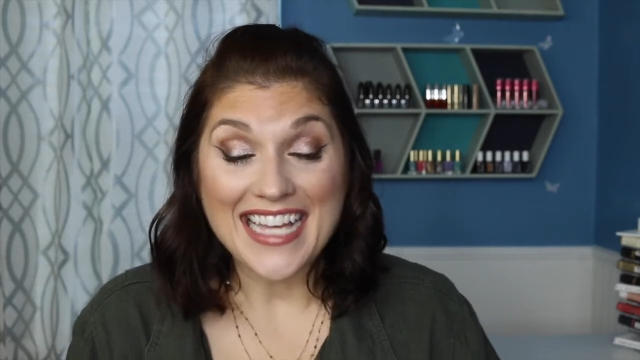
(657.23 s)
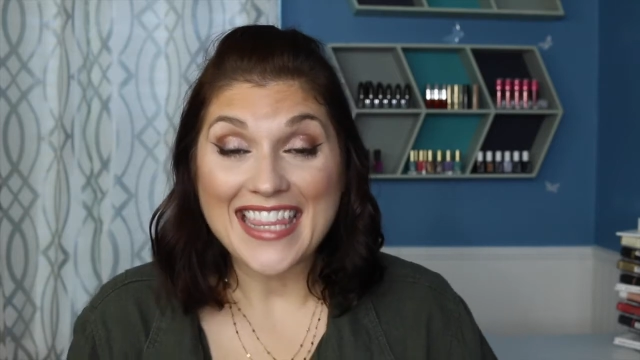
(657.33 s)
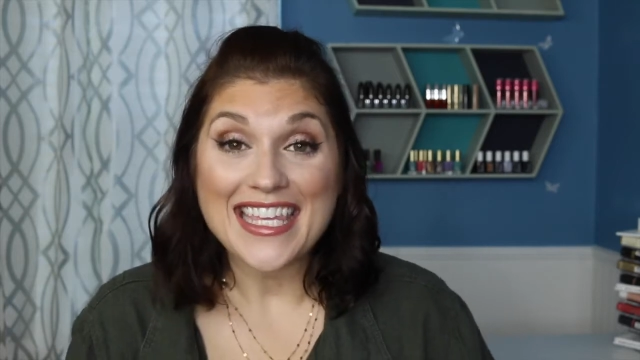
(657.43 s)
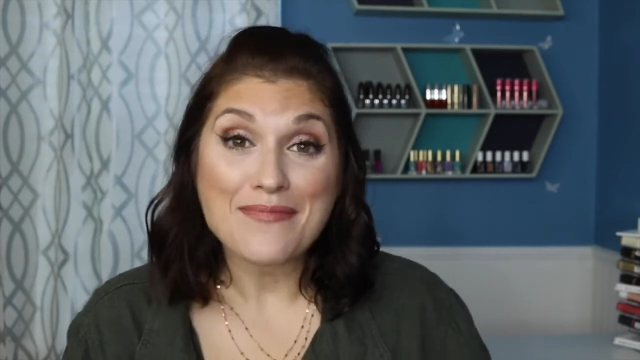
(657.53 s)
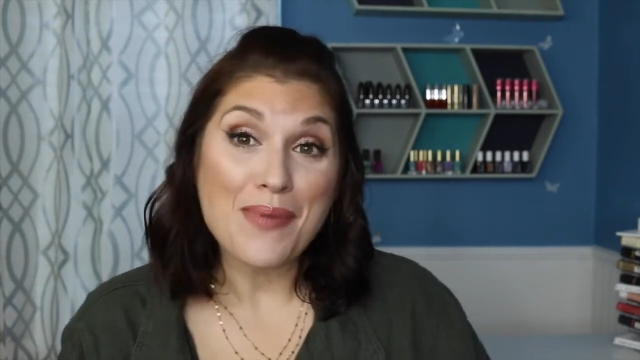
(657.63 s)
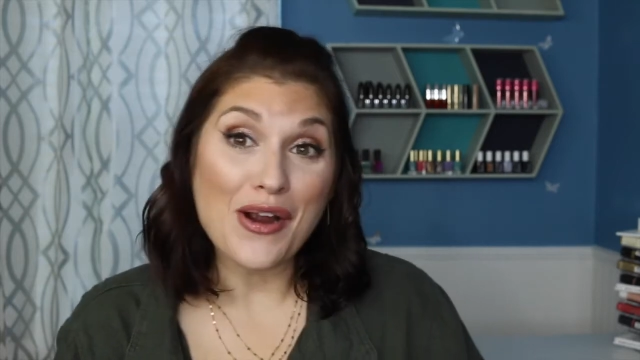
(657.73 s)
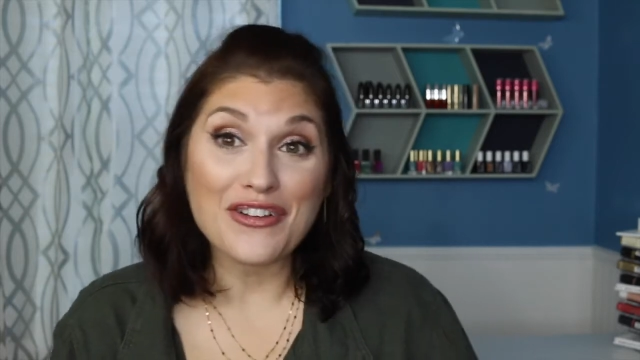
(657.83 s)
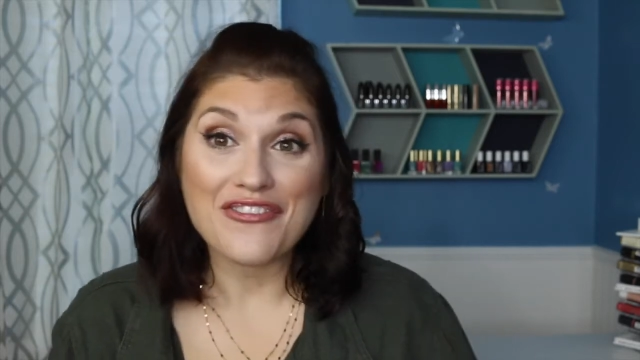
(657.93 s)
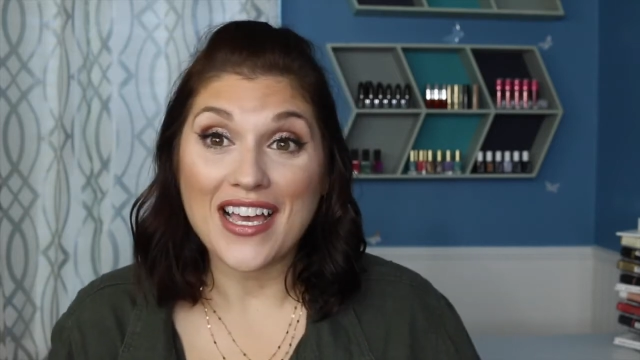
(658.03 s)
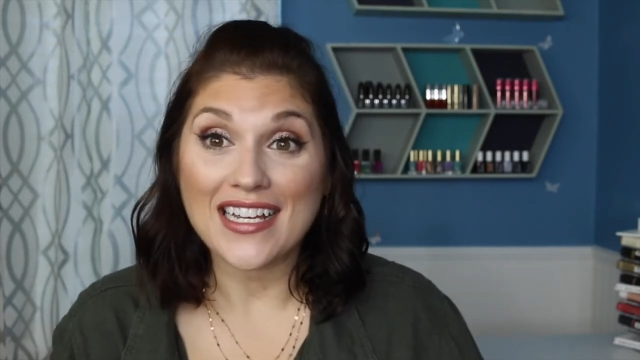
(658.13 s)
I think
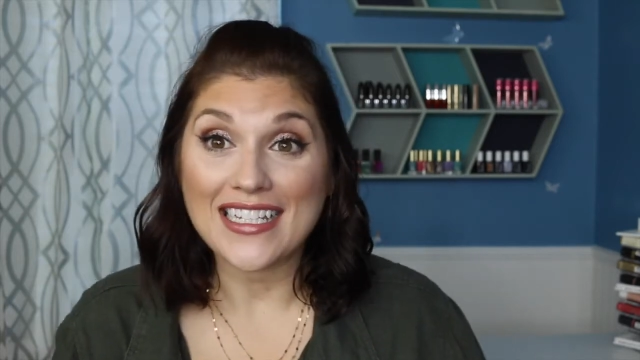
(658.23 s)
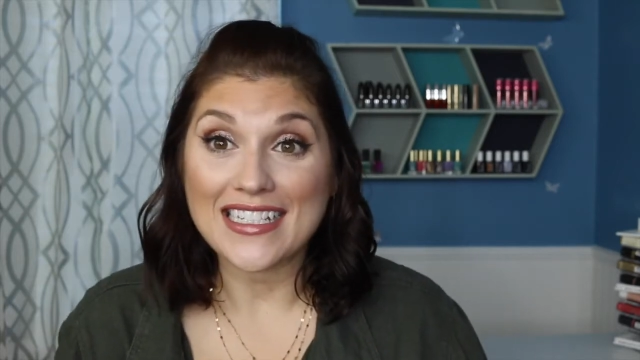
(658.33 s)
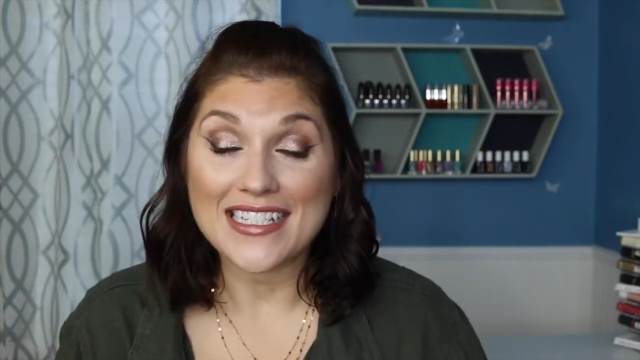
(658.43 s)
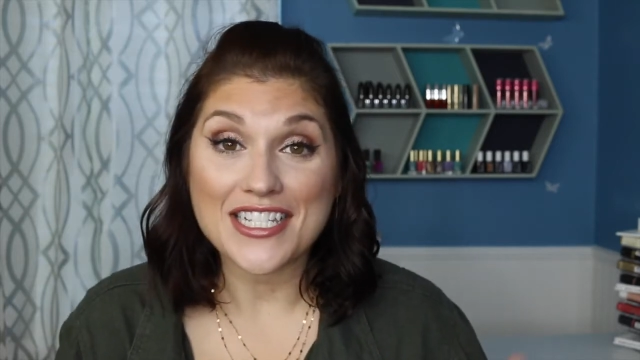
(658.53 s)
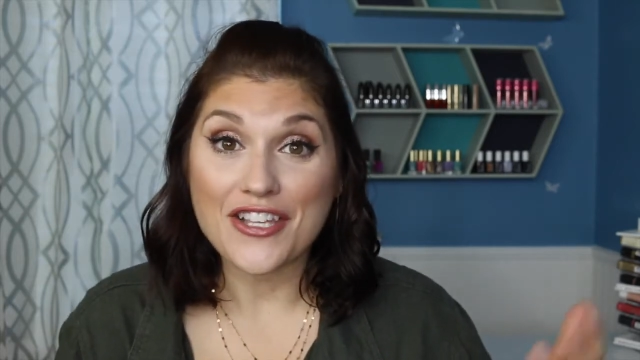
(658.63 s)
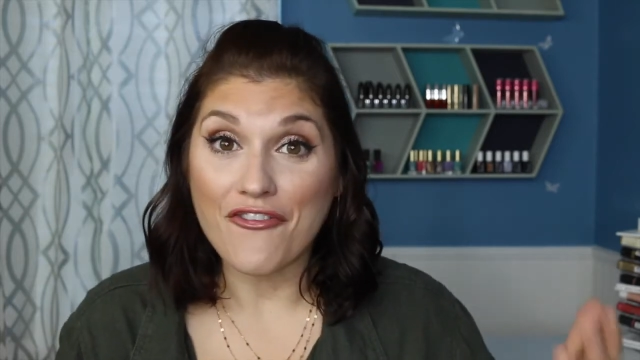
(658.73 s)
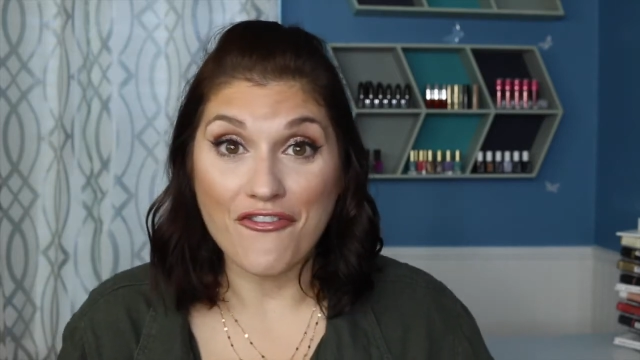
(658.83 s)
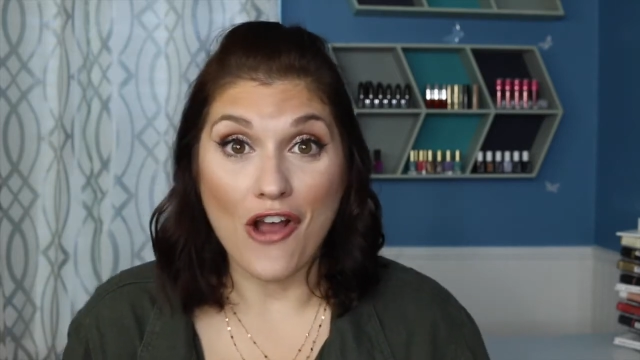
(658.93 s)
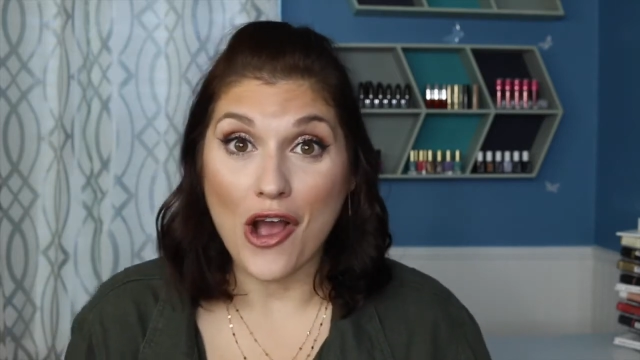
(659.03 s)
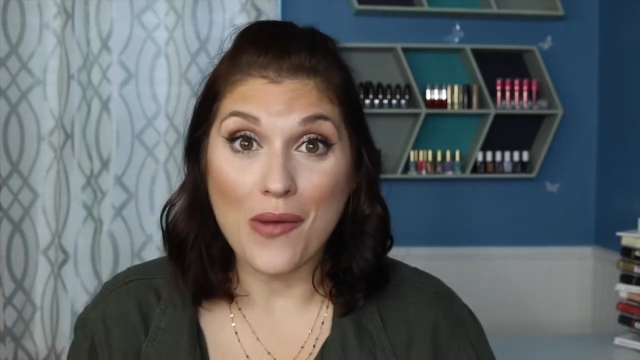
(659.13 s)
part of that is
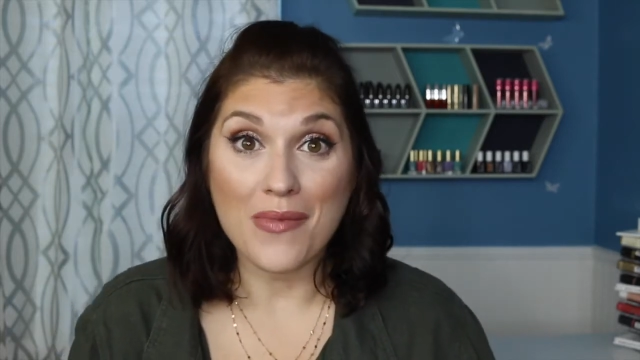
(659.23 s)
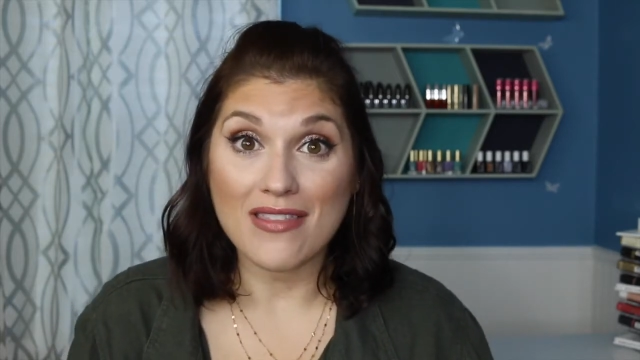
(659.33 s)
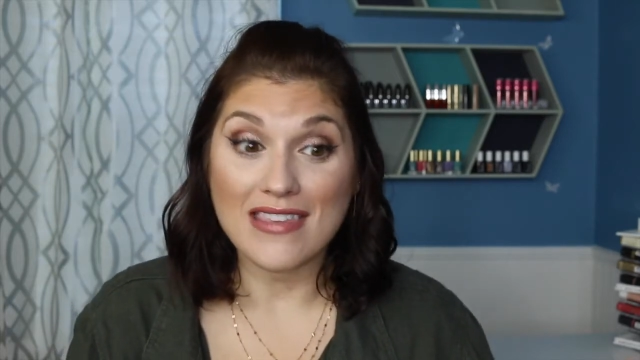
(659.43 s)
from